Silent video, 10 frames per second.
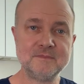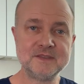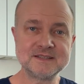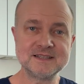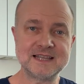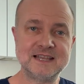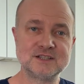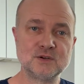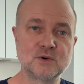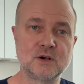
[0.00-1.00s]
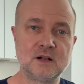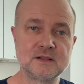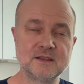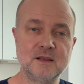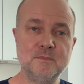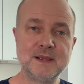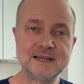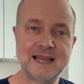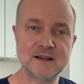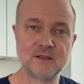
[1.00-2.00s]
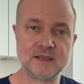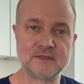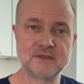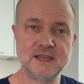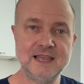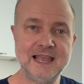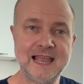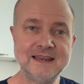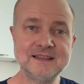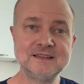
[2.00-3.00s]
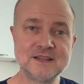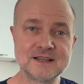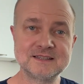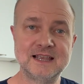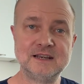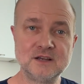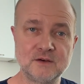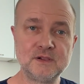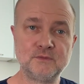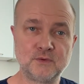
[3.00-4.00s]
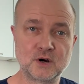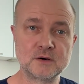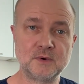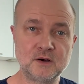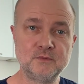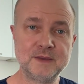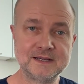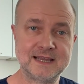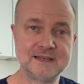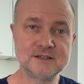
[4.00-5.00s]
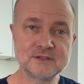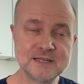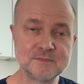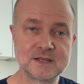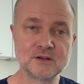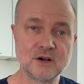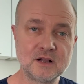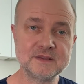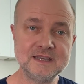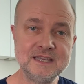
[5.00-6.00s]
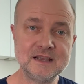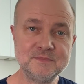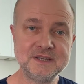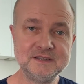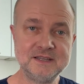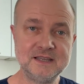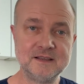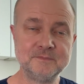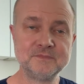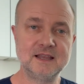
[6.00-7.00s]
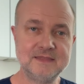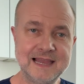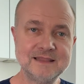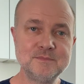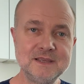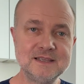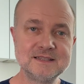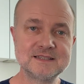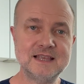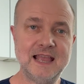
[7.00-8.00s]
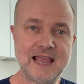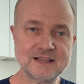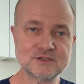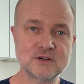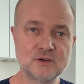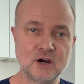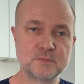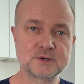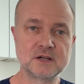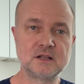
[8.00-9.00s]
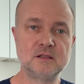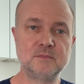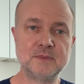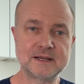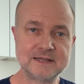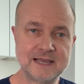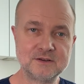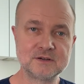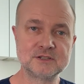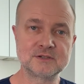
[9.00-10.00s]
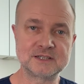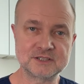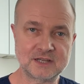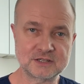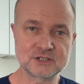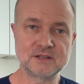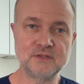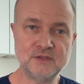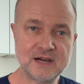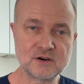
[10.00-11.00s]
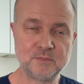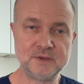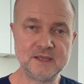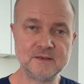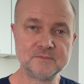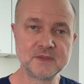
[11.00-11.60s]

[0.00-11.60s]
This is a so called Magnetolith, and it does a novel form of magnetic treatment called EMTT. That means extracorporeal magnetotransduction therapy.